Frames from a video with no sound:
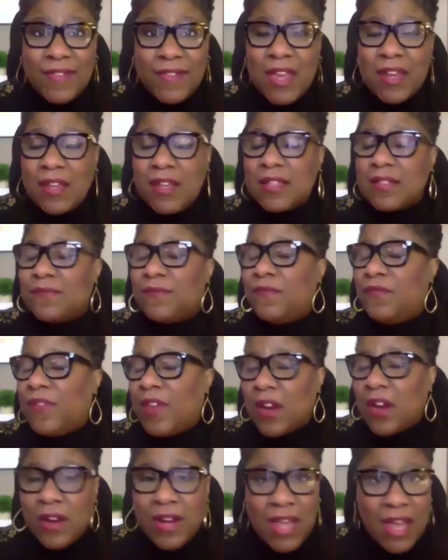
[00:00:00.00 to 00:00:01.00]
that is
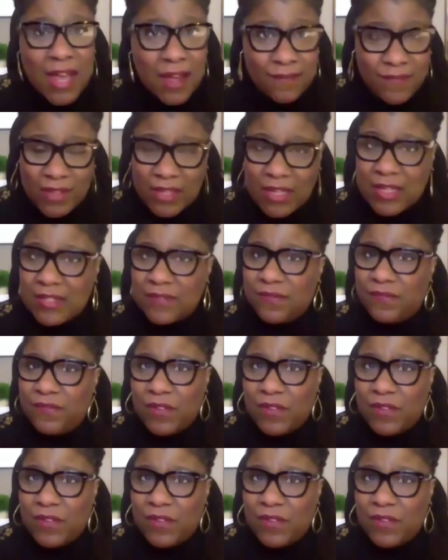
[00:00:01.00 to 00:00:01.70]
very obvious,